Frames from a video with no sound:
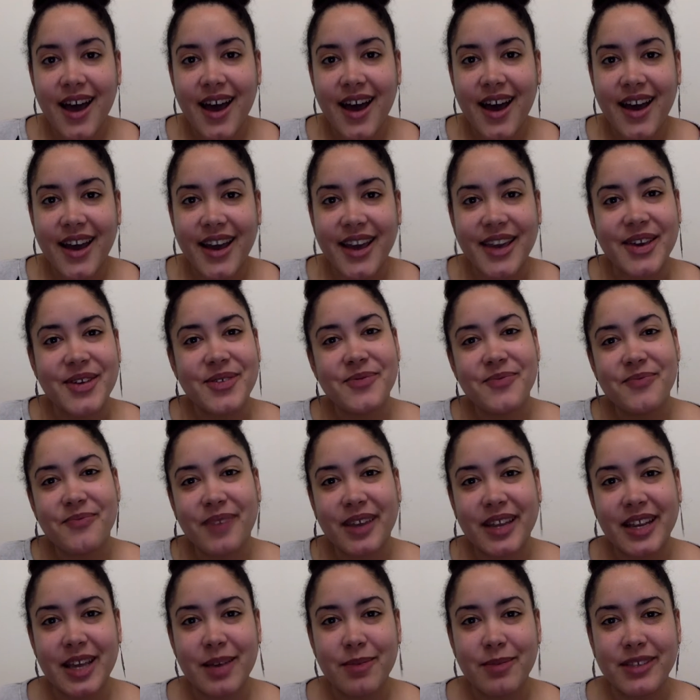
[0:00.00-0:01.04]
Hi, my
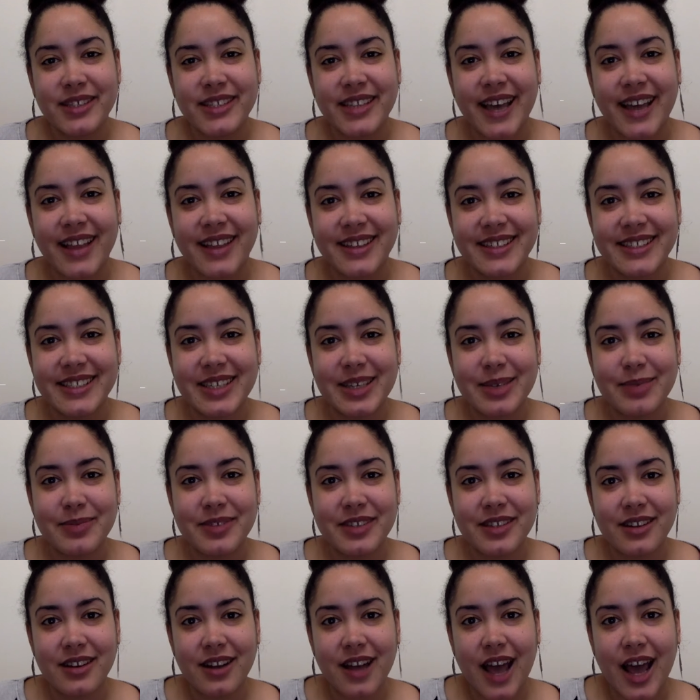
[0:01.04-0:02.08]
name is Alex
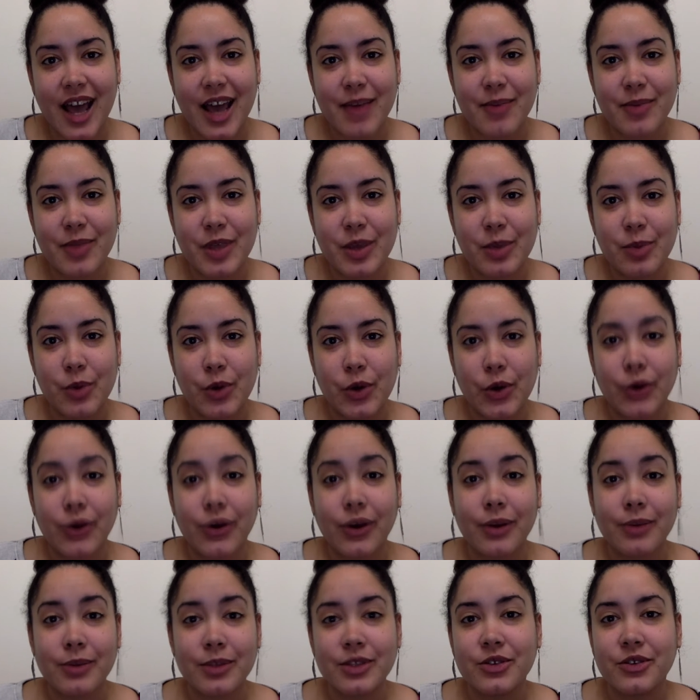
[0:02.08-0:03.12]
Gibson. I'm the
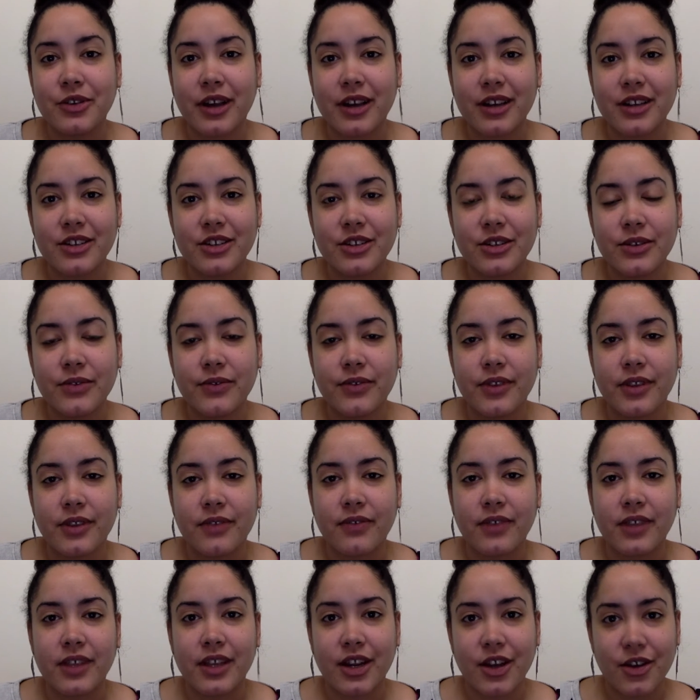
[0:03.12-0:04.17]
Programs Director for the
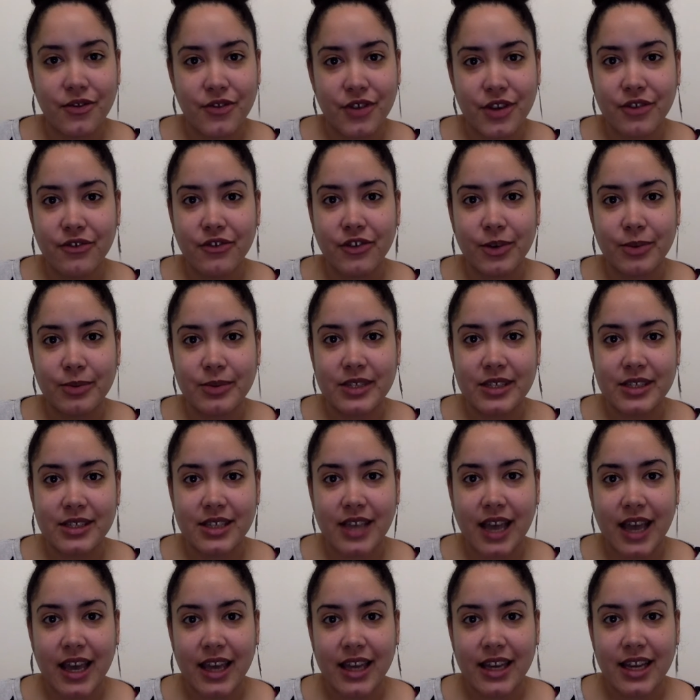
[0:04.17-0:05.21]
Philadelphia Film
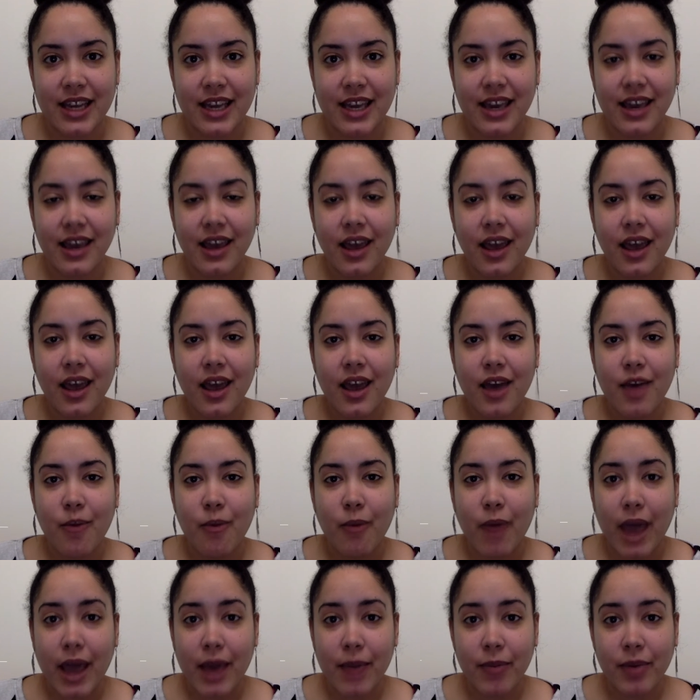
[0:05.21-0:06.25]
Society, and
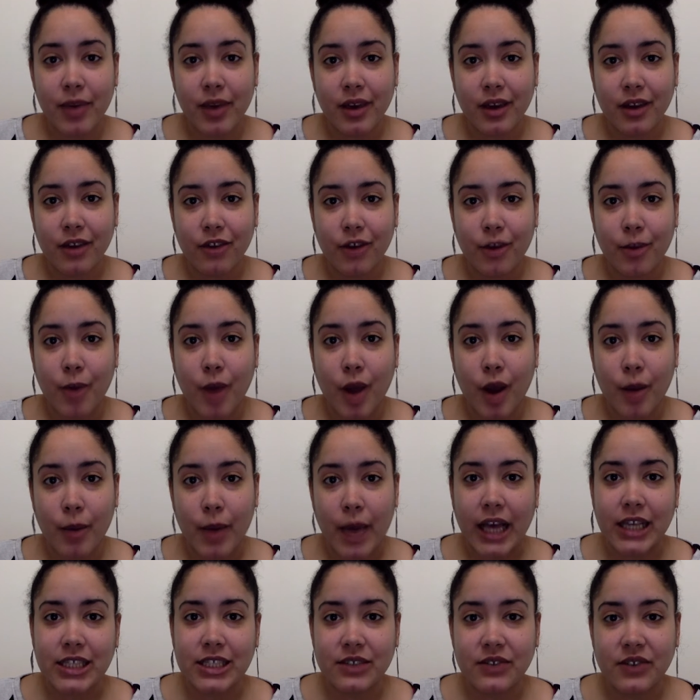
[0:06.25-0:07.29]
my pick from our
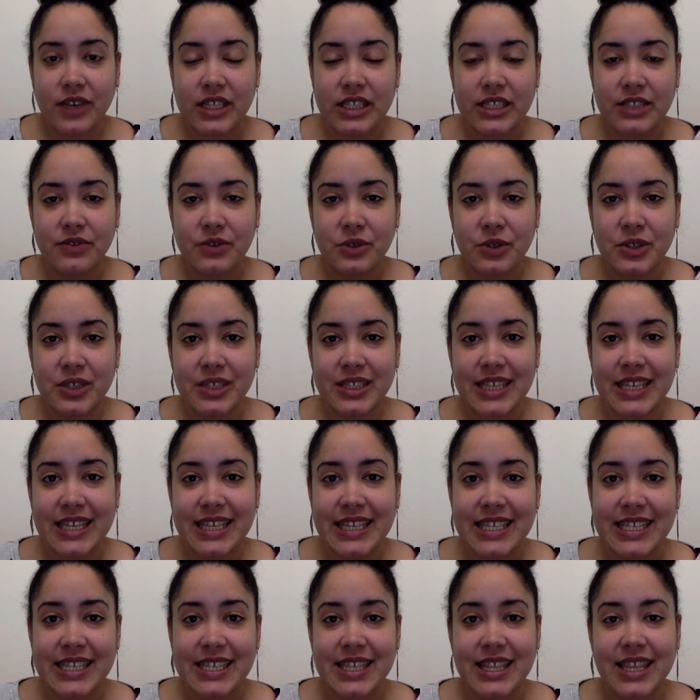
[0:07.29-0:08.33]
past festivals
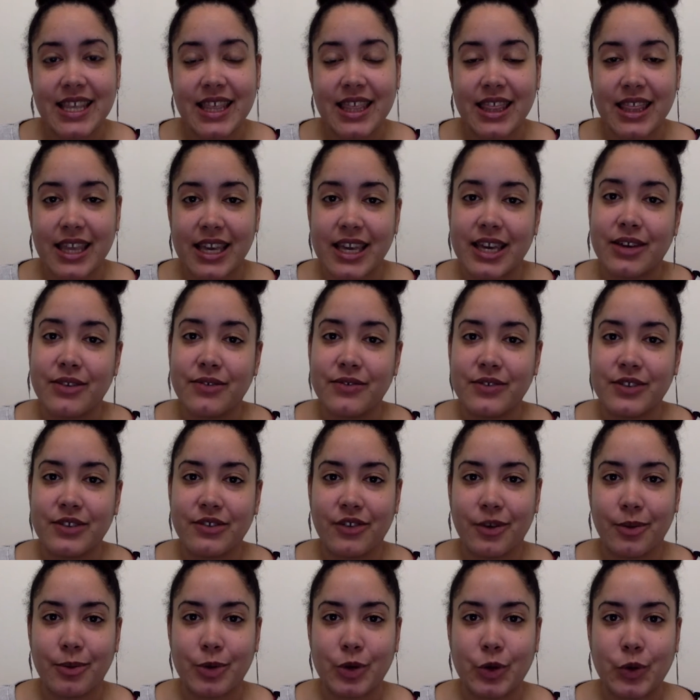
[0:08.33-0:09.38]
is The Thieves
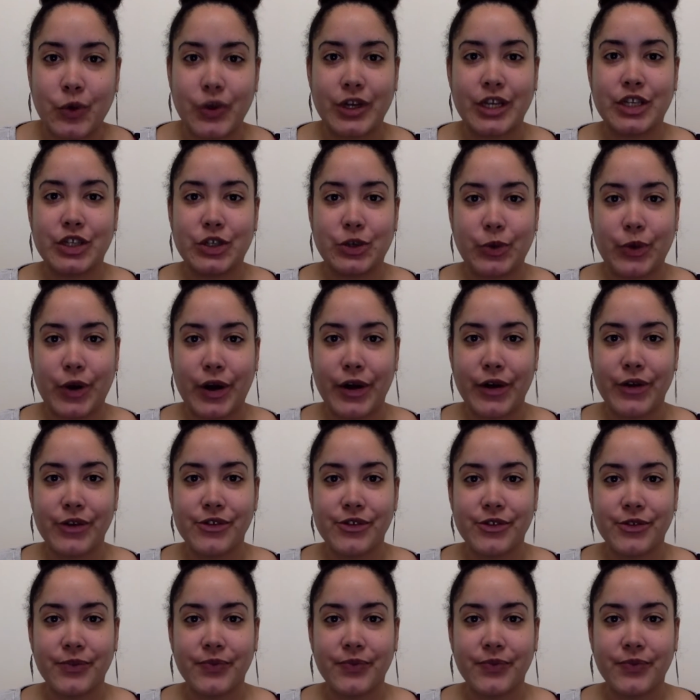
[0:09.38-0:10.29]
from 2012.